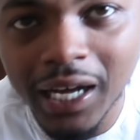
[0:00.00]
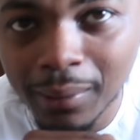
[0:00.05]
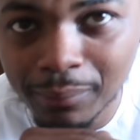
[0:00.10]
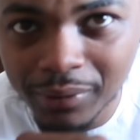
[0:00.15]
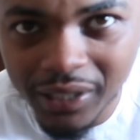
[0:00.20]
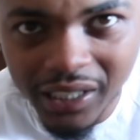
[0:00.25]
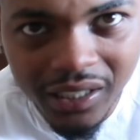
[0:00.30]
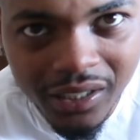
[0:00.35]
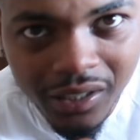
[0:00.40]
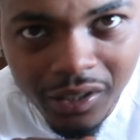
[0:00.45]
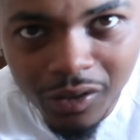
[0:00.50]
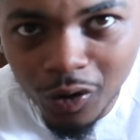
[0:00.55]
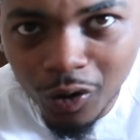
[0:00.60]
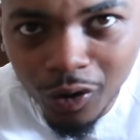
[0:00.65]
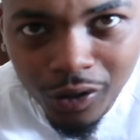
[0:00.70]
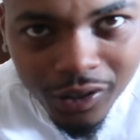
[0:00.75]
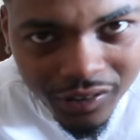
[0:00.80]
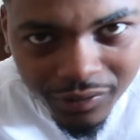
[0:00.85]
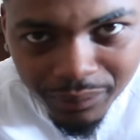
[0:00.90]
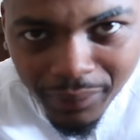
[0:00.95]
I'm gonna clear
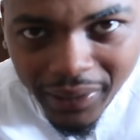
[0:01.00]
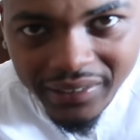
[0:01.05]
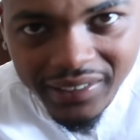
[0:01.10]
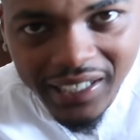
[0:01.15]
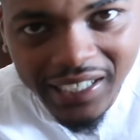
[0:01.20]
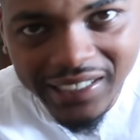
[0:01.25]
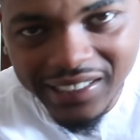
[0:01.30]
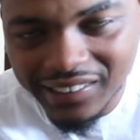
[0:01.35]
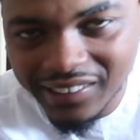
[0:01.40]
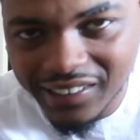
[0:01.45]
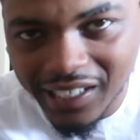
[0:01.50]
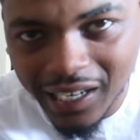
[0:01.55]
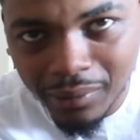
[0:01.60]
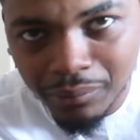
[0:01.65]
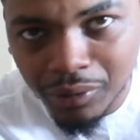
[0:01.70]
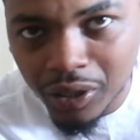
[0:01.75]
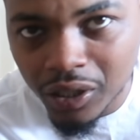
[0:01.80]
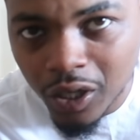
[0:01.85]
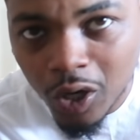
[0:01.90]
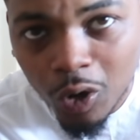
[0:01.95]
all the space out this
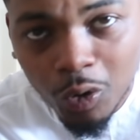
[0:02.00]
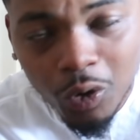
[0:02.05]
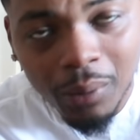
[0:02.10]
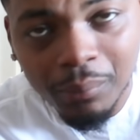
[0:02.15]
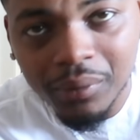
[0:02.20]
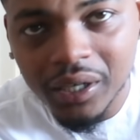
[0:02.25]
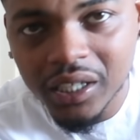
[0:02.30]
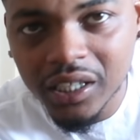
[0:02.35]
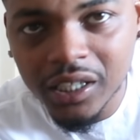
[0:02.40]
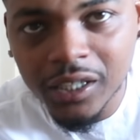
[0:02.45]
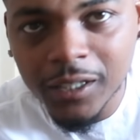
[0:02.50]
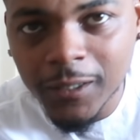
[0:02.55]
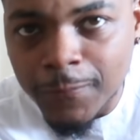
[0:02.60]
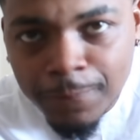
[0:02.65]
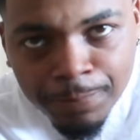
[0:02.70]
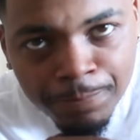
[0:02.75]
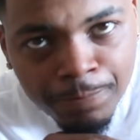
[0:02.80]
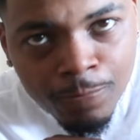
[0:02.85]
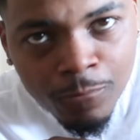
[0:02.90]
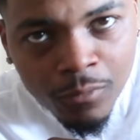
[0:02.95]
camera, or I'm gonna clear
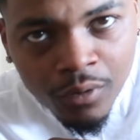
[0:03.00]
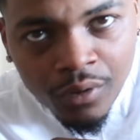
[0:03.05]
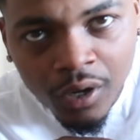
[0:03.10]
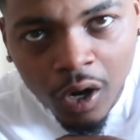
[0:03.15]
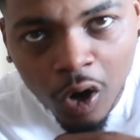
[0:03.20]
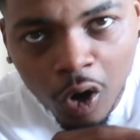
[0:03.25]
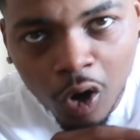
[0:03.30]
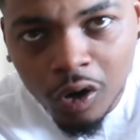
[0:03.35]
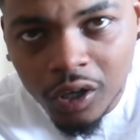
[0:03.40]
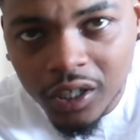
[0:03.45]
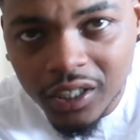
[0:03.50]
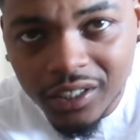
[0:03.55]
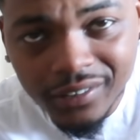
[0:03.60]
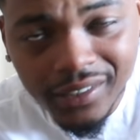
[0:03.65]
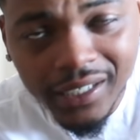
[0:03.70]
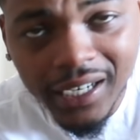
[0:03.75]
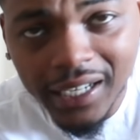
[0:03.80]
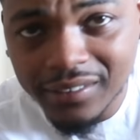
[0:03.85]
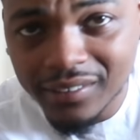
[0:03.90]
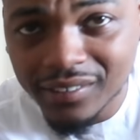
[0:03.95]
all the
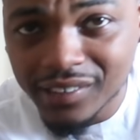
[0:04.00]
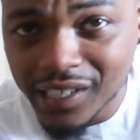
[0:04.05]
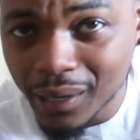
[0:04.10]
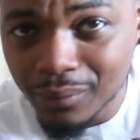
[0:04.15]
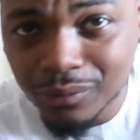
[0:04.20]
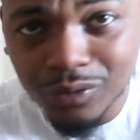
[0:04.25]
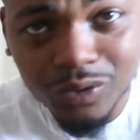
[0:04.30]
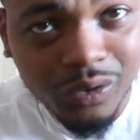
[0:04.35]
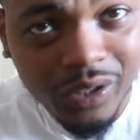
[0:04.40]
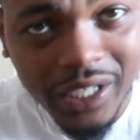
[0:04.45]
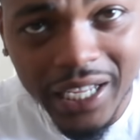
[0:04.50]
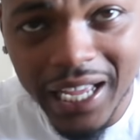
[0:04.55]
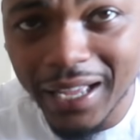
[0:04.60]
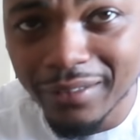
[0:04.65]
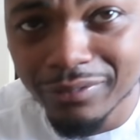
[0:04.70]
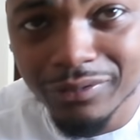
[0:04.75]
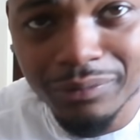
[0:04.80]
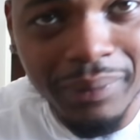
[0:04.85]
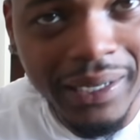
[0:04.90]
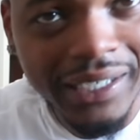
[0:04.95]
shit out this camera so it can
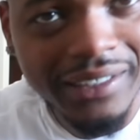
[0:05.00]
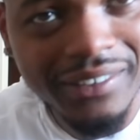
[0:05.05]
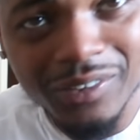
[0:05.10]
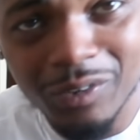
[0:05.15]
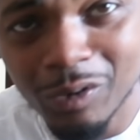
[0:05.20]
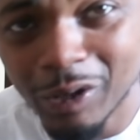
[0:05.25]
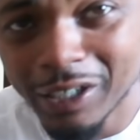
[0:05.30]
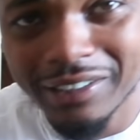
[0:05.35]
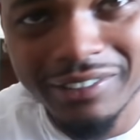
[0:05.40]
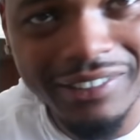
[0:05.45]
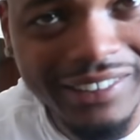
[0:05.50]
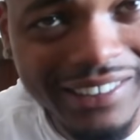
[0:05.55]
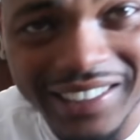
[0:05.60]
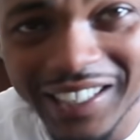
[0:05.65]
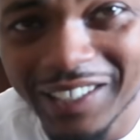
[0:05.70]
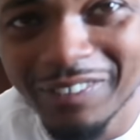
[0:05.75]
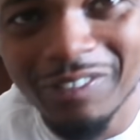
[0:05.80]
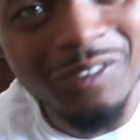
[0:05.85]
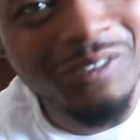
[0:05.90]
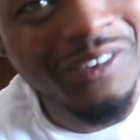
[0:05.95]
have space so I can just
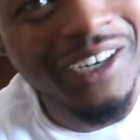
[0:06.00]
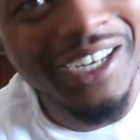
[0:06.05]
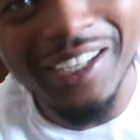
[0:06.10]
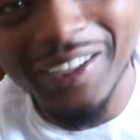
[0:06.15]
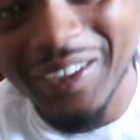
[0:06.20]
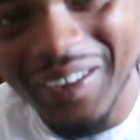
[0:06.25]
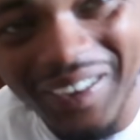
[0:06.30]
leave it running,